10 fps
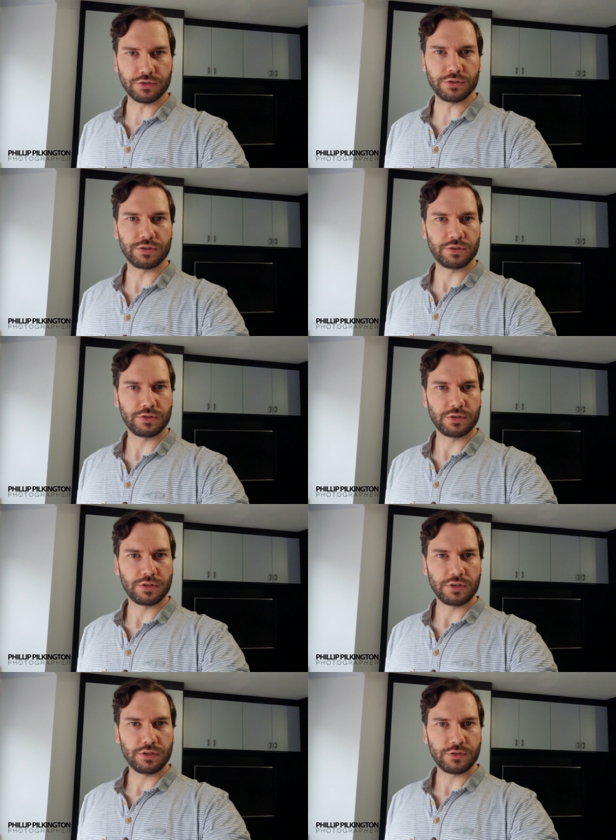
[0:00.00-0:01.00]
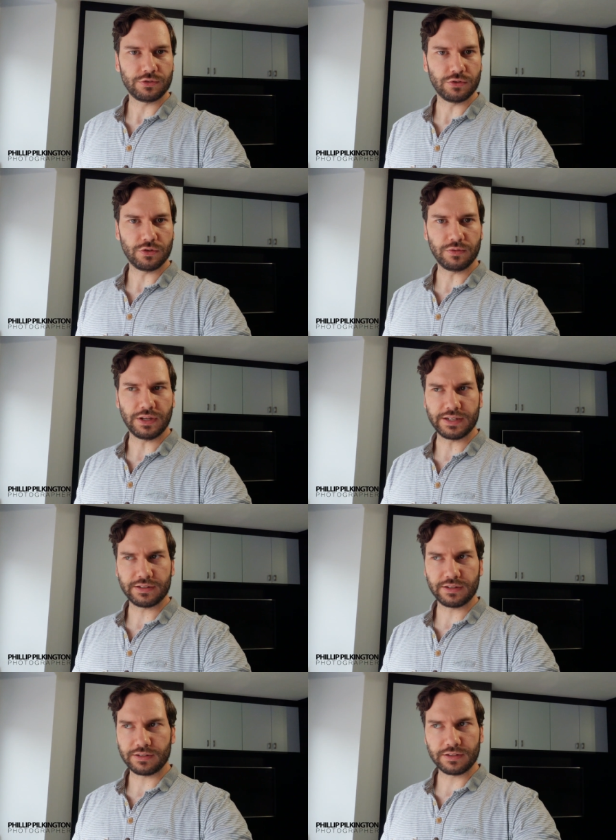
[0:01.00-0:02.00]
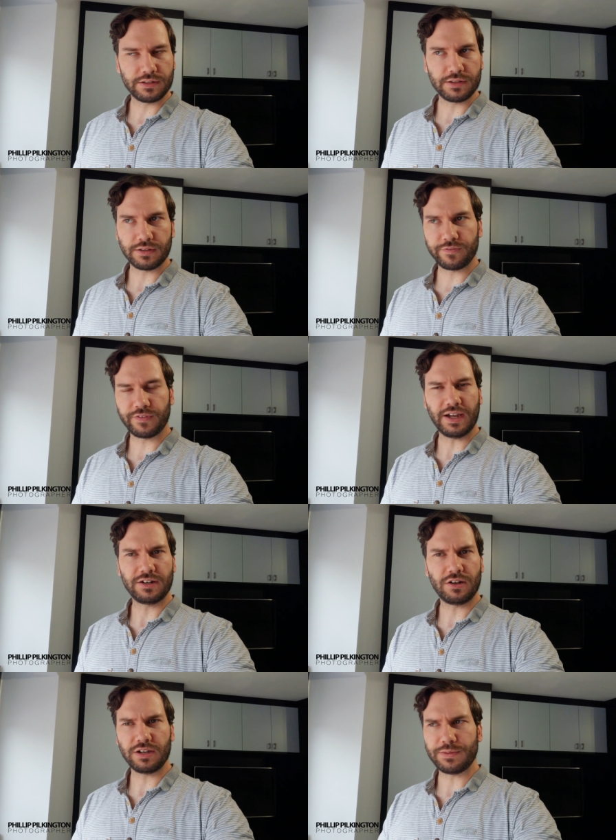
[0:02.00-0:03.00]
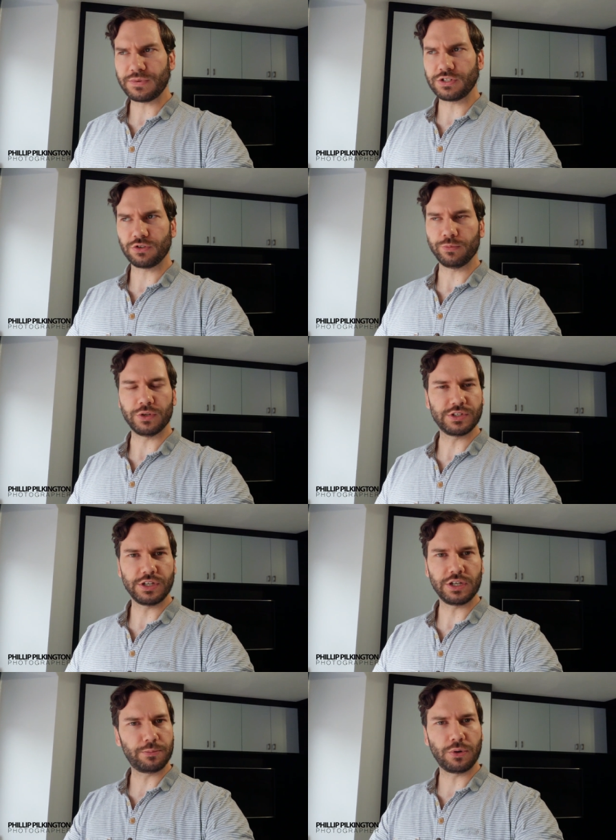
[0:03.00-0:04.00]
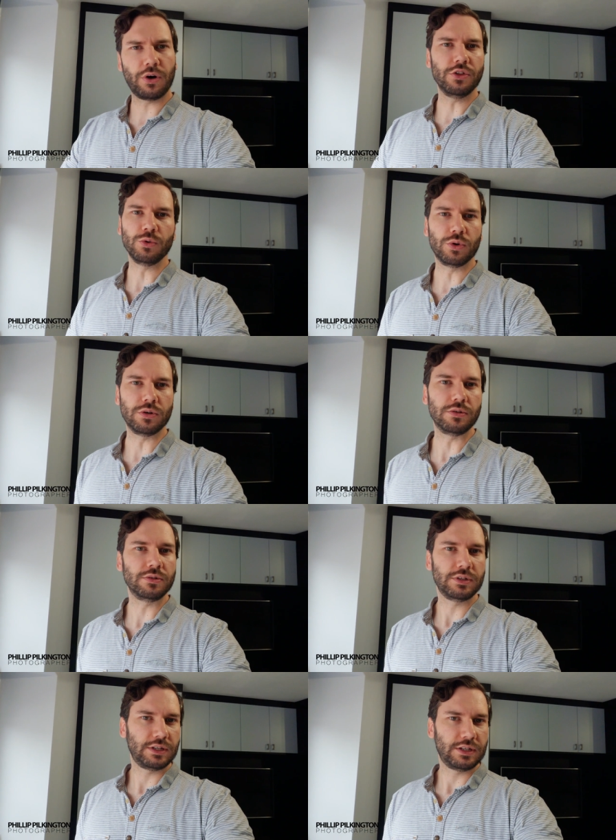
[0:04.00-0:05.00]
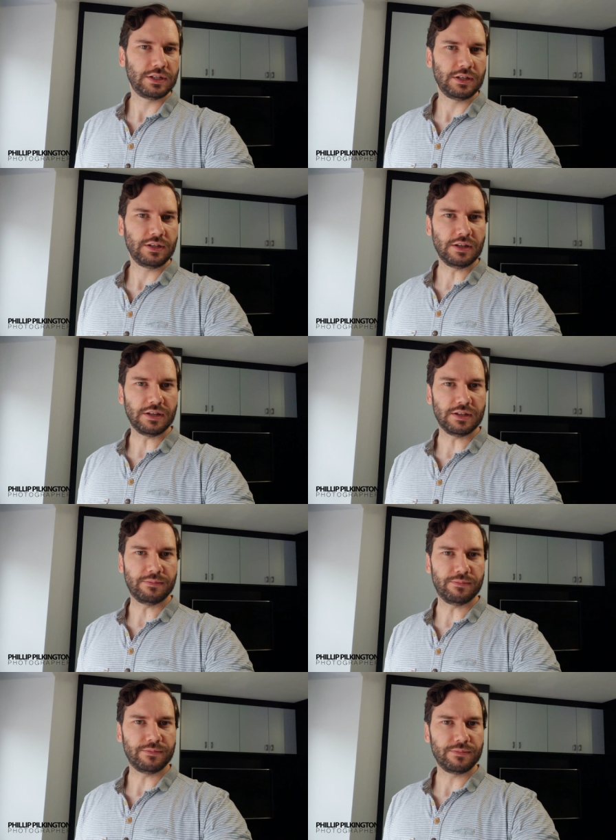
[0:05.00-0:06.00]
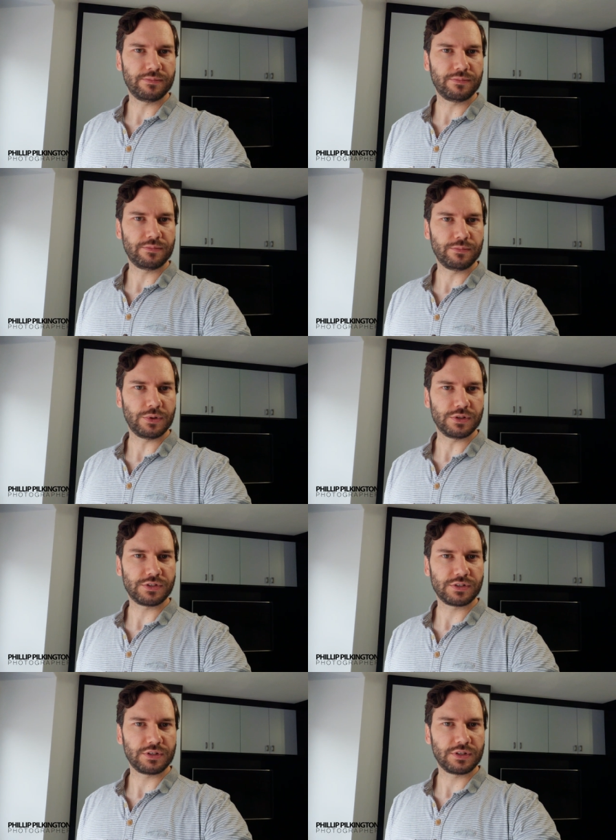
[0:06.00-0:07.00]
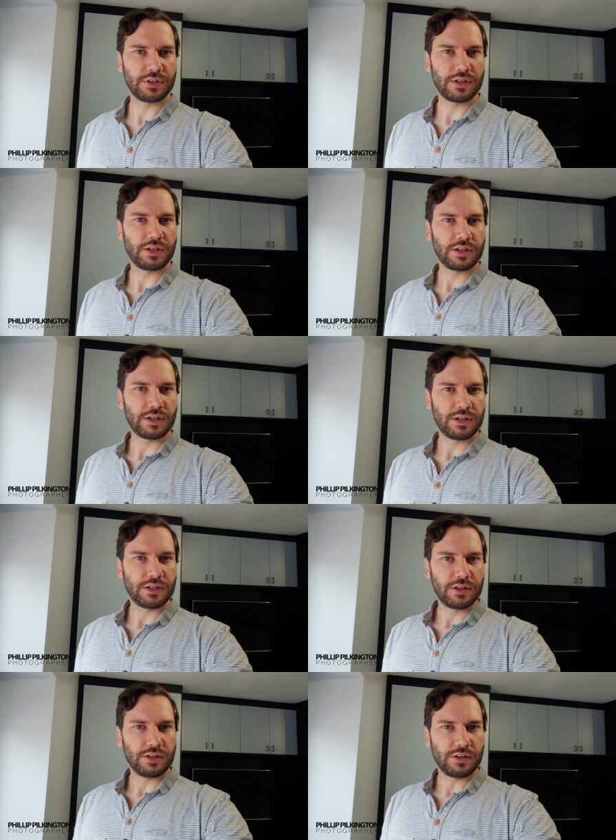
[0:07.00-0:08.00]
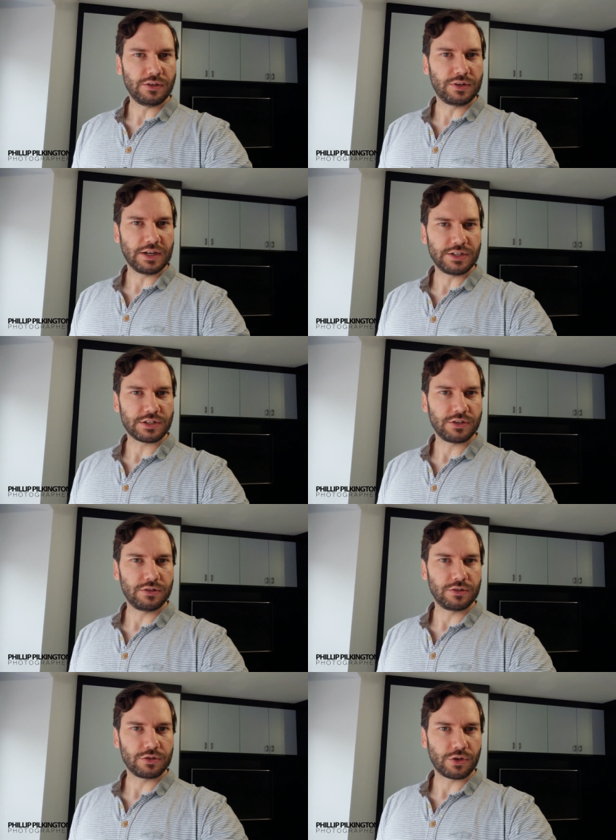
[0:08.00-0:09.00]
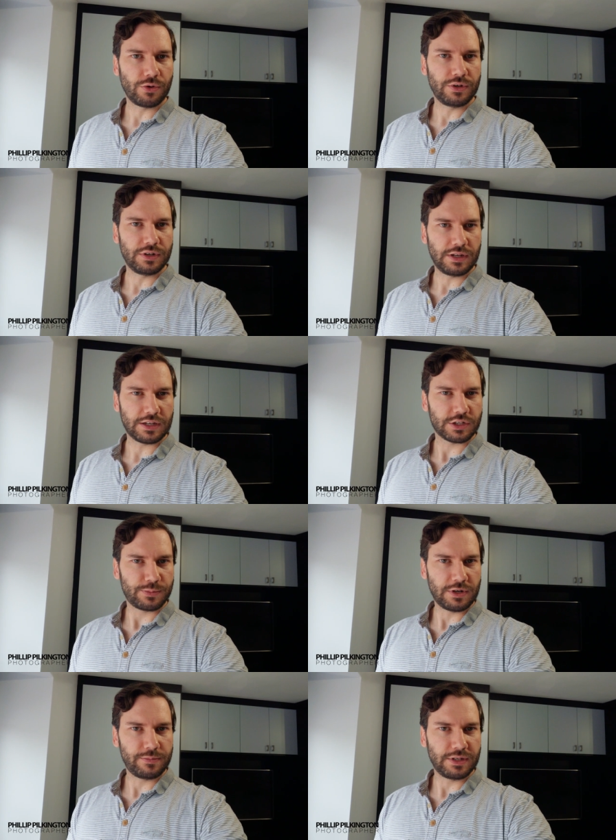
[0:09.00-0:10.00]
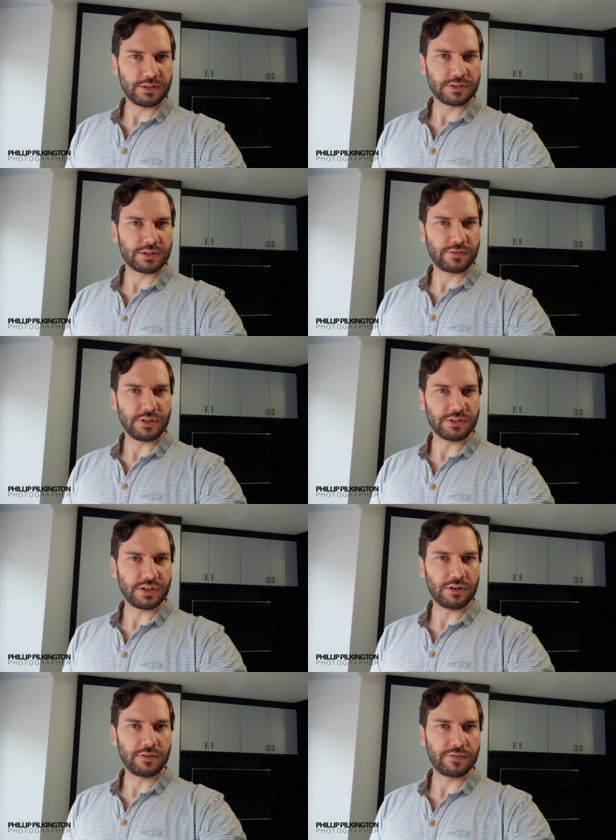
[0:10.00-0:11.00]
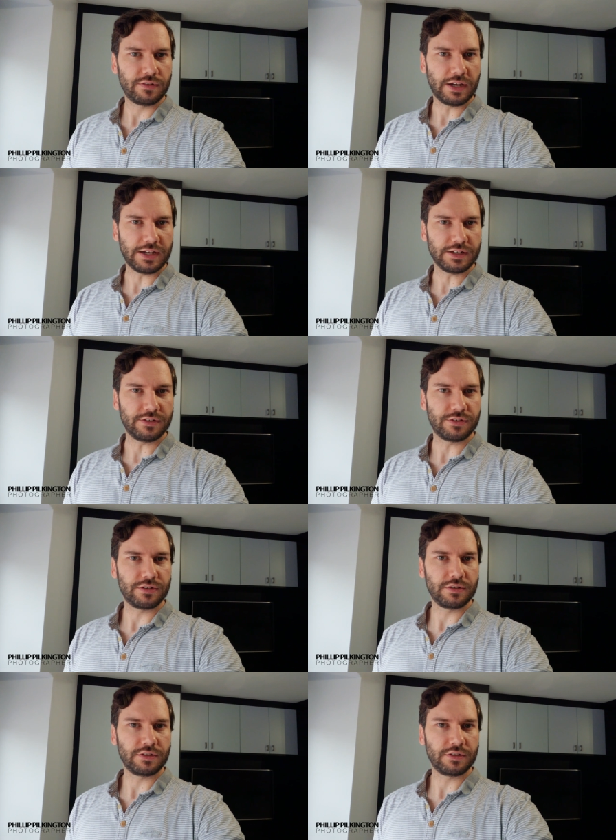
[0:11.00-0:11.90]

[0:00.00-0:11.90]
good, sort of like fine art images almost that you can put on the wall. Um, but you guys can go and experiment for yourself. And